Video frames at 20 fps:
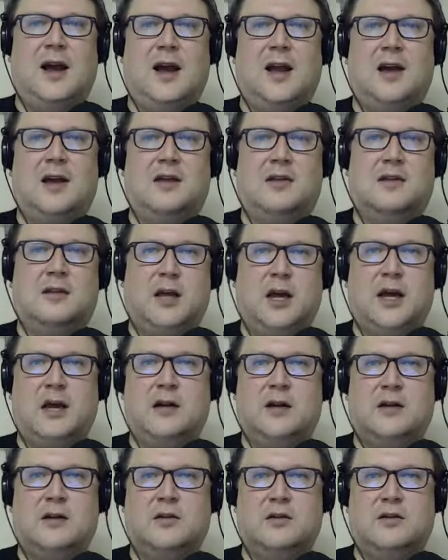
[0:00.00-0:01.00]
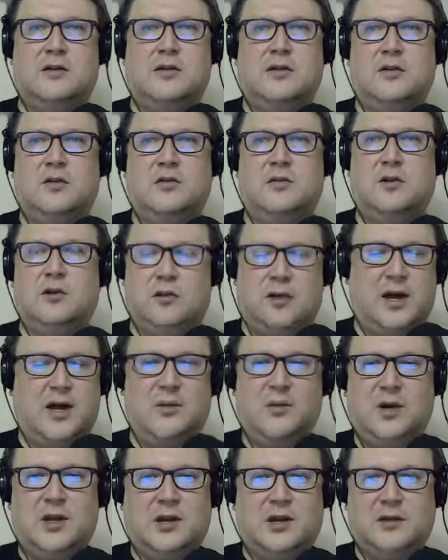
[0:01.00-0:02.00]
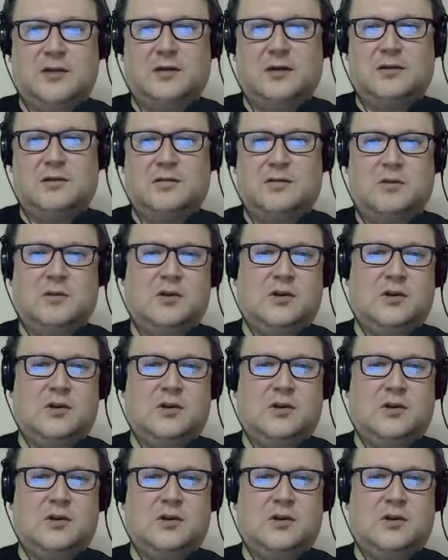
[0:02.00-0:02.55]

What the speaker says: and Leia knew that immediately.